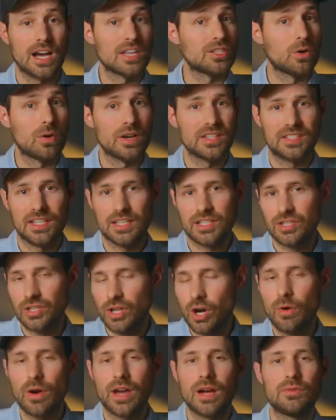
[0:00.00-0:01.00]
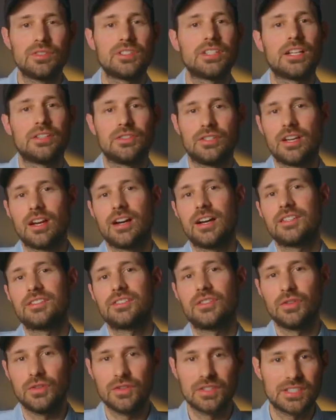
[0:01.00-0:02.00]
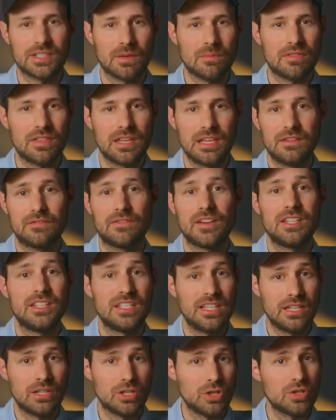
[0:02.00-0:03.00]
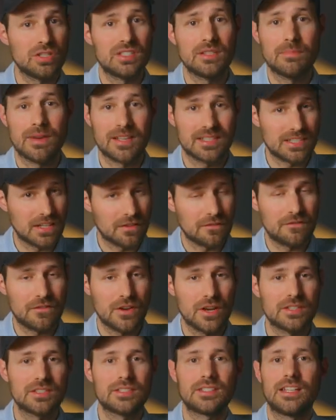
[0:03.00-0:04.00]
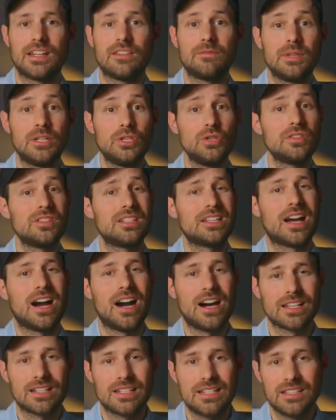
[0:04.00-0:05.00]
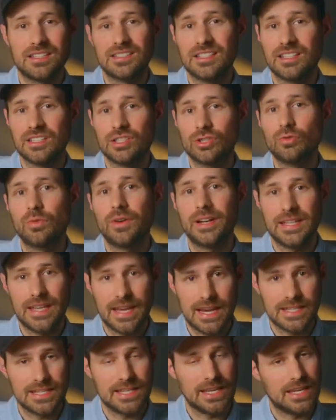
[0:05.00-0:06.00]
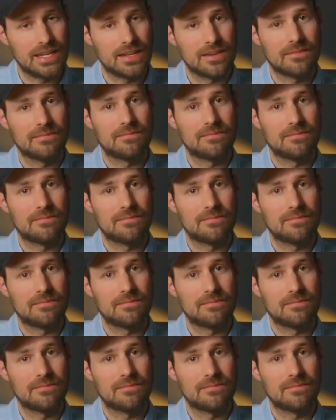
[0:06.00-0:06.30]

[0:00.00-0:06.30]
As always, there's no way I would tell you guys to use something if I didn't use it myself first, and I've been using Artlist since 2018.